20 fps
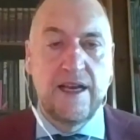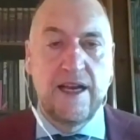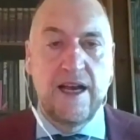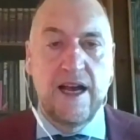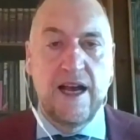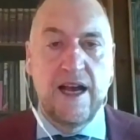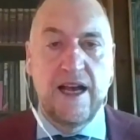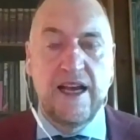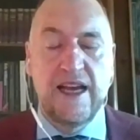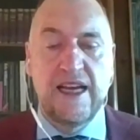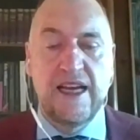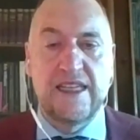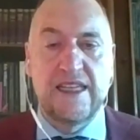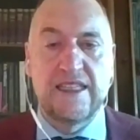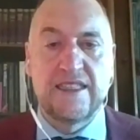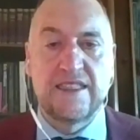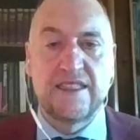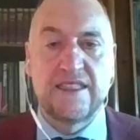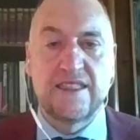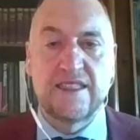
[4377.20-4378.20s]

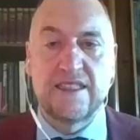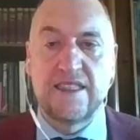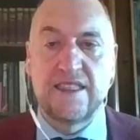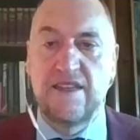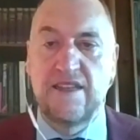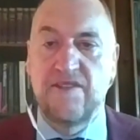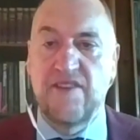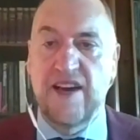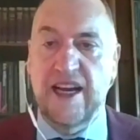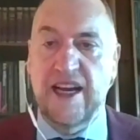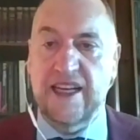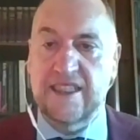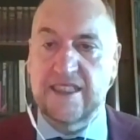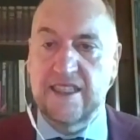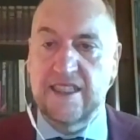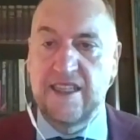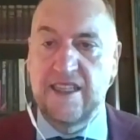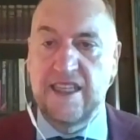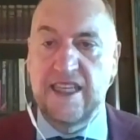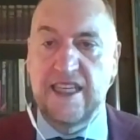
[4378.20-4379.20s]
And in
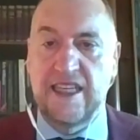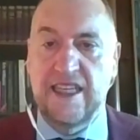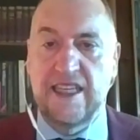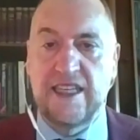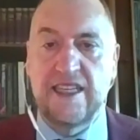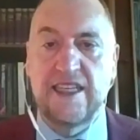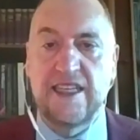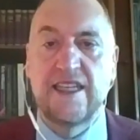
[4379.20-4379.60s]
fact, the